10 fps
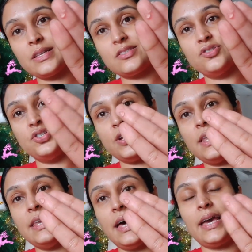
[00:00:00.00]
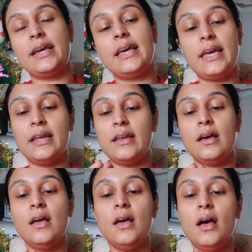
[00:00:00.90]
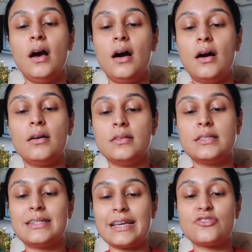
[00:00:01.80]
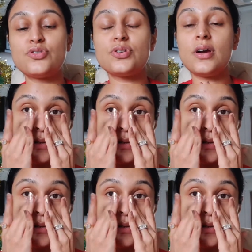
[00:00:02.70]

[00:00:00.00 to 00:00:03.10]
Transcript: It's gel-like in its texture.